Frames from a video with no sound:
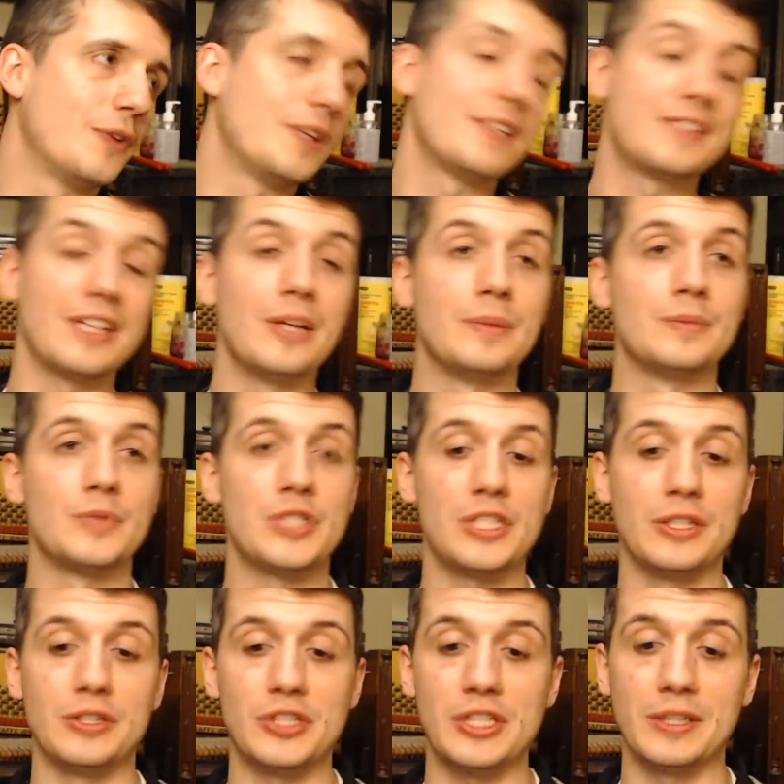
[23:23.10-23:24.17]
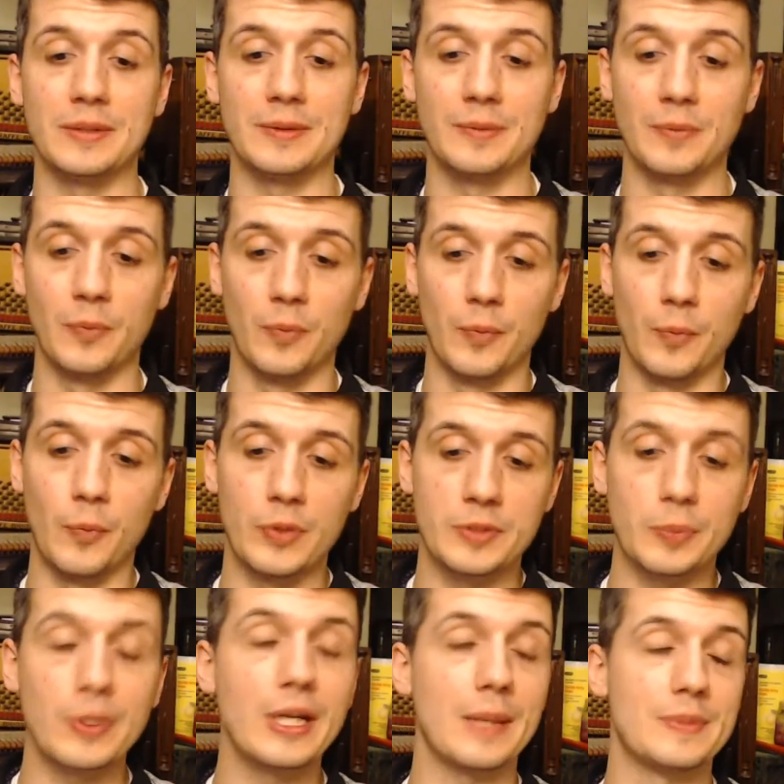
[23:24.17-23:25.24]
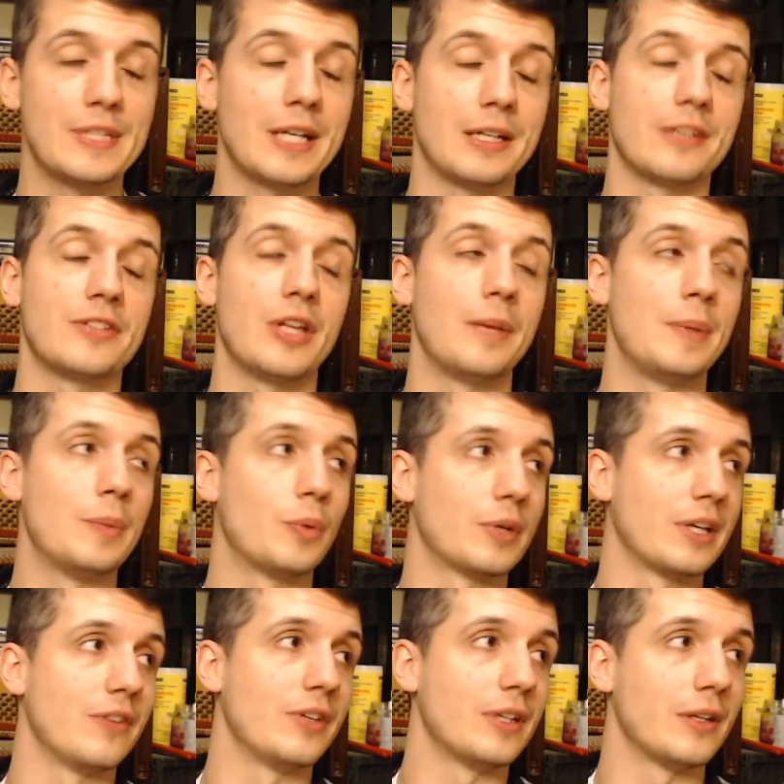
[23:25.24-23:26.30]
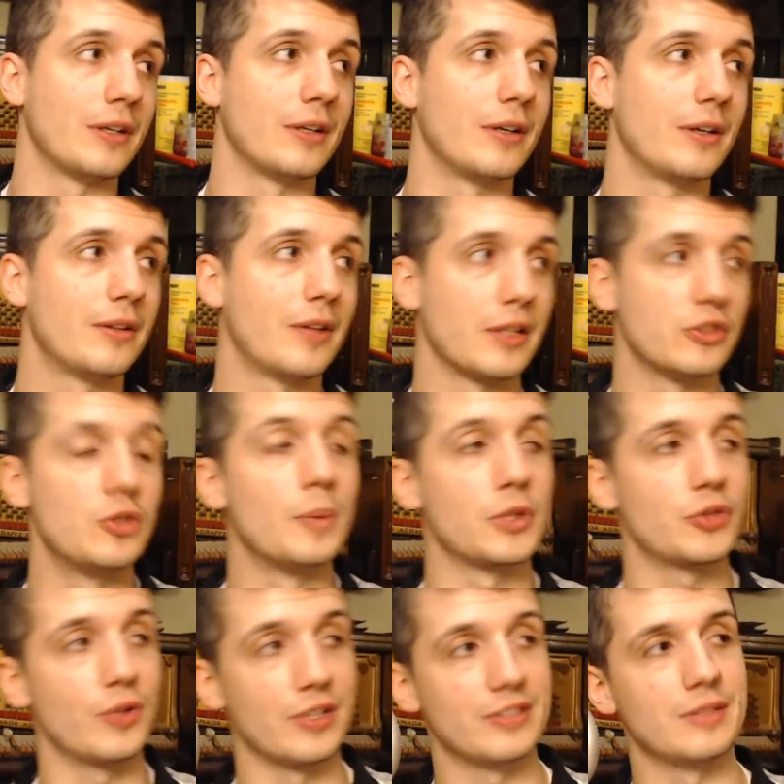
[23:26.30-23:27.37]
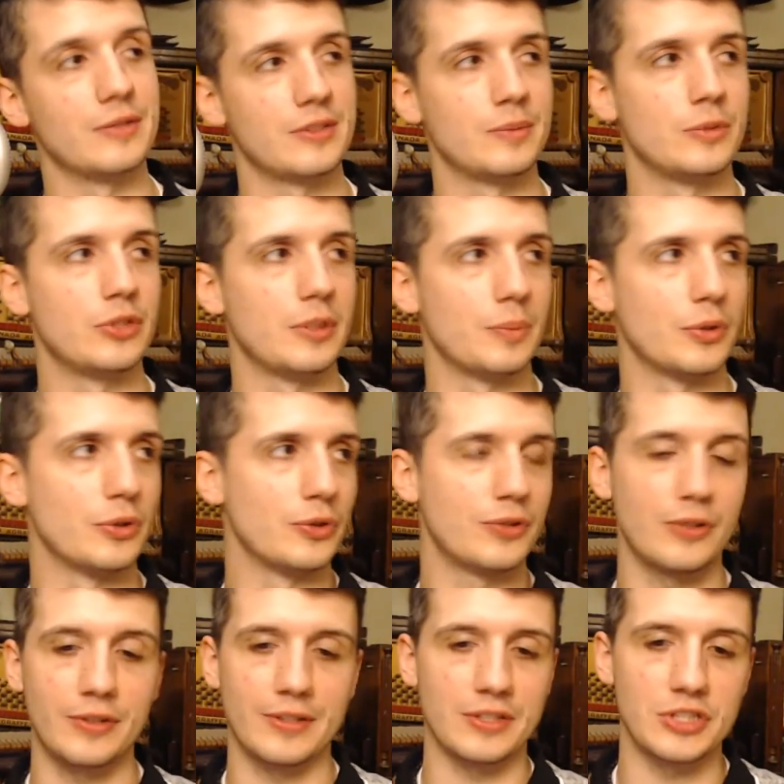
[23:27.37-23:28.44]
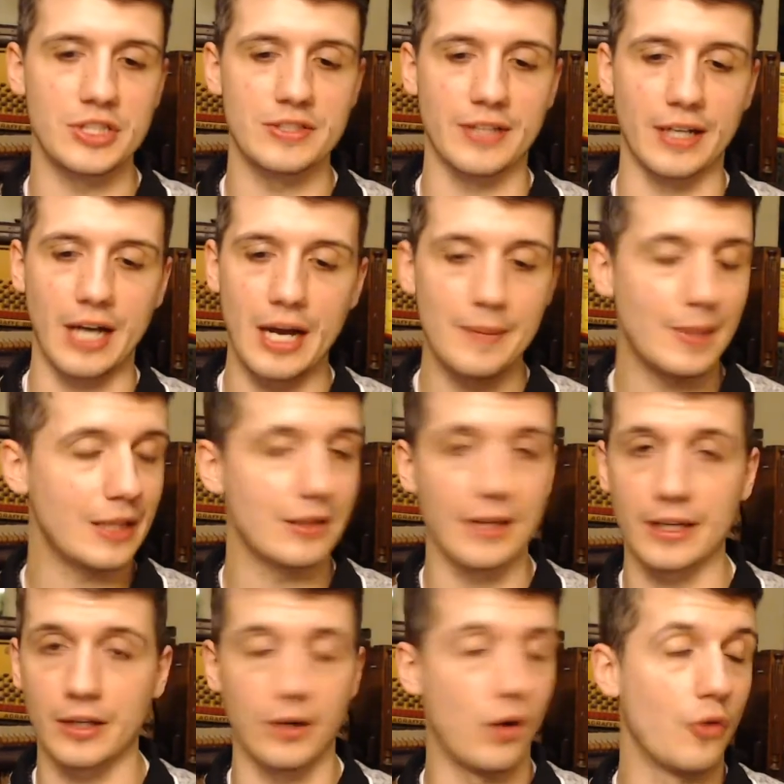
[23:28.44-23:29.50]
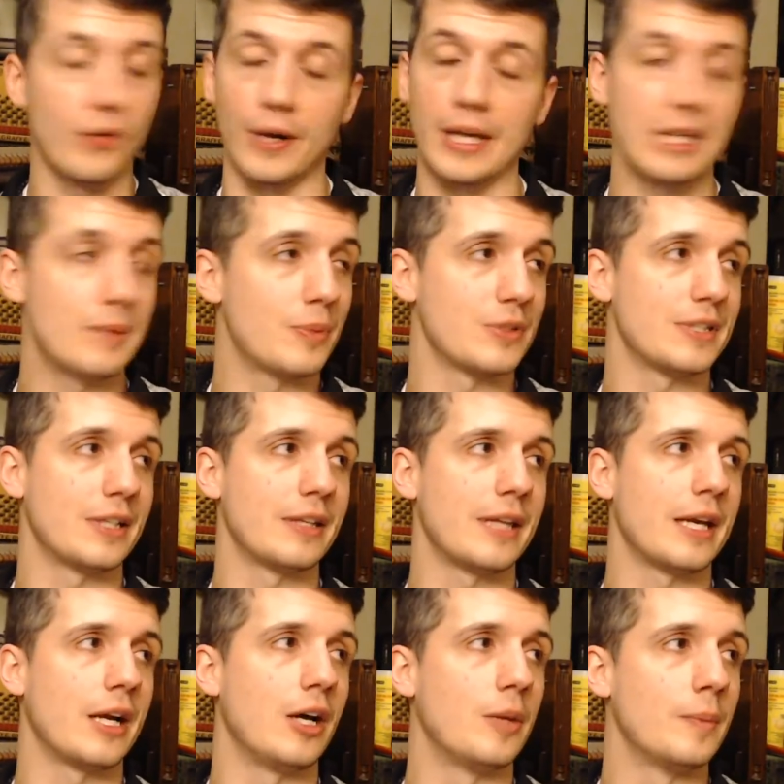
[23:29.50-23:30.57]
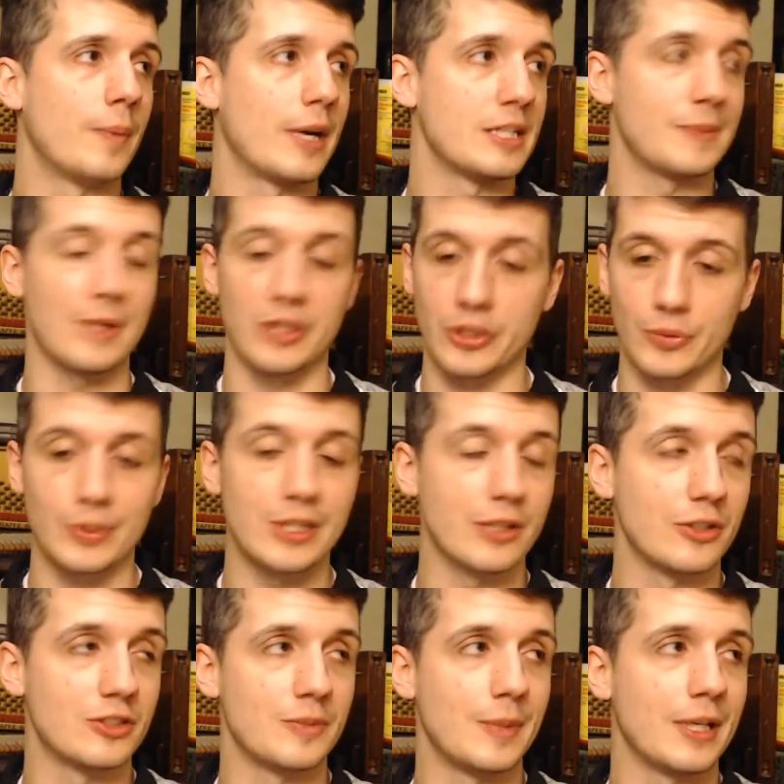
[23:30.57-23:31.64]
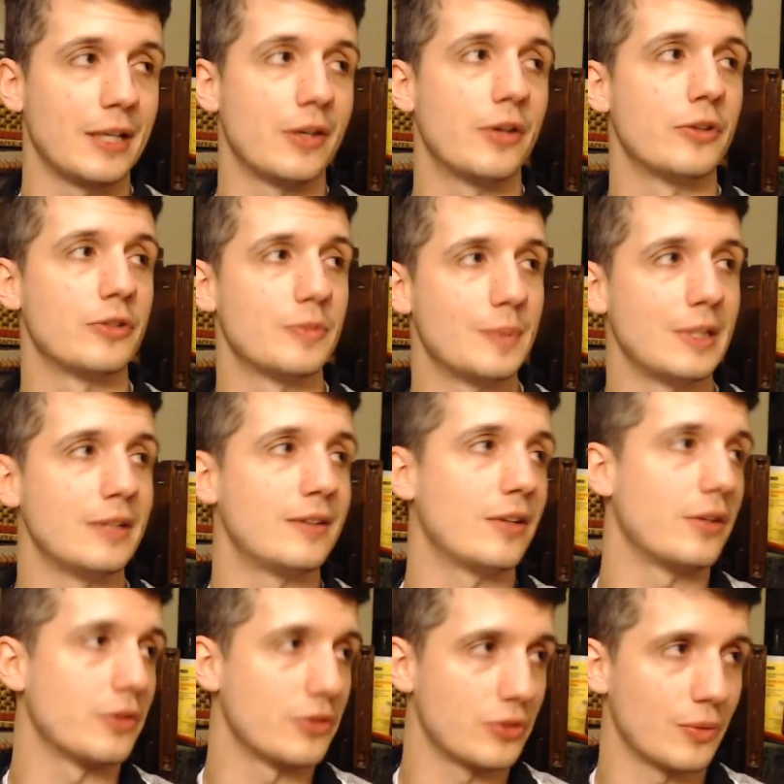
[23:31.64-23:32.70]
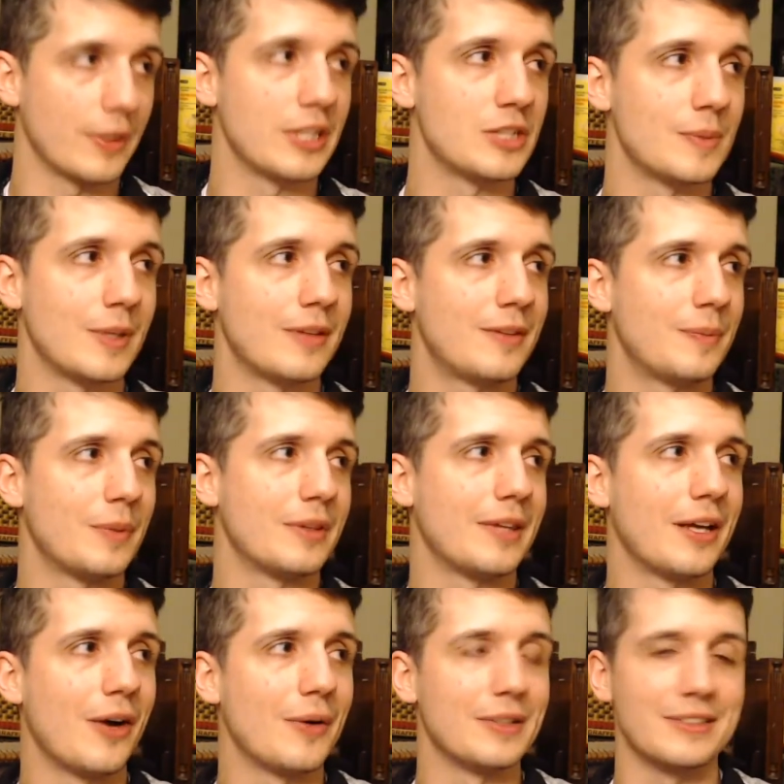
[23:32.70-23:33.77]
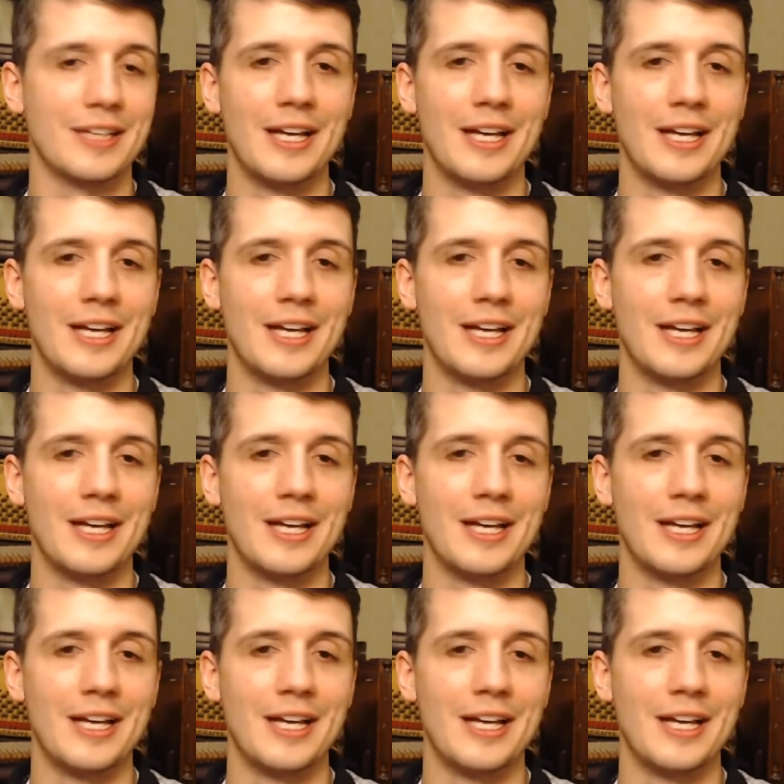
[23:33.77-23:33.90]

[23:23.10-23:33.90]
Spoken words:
For this album, she was pretty upset because a lot of people were giving like too much criticism to the producers, and she's like, I made like over 80% of that album. I spent 3 years making all those beats, all those arrangements, but they always